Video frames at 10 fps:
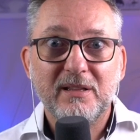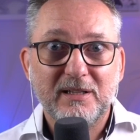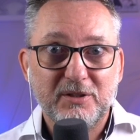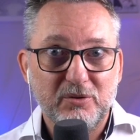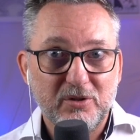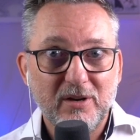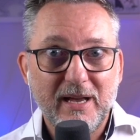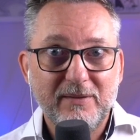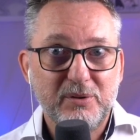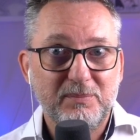that you don't
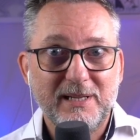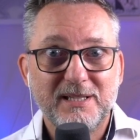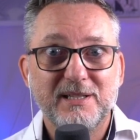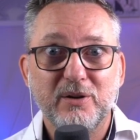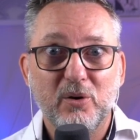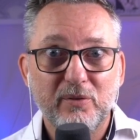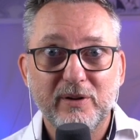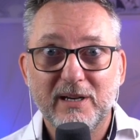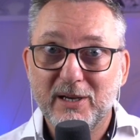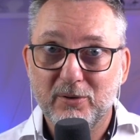have to place the
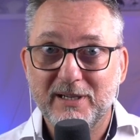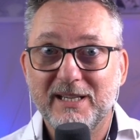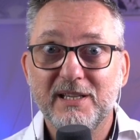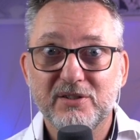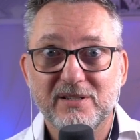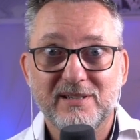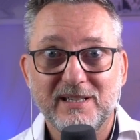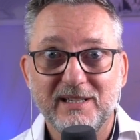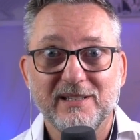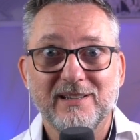overlay on each
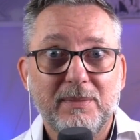scene,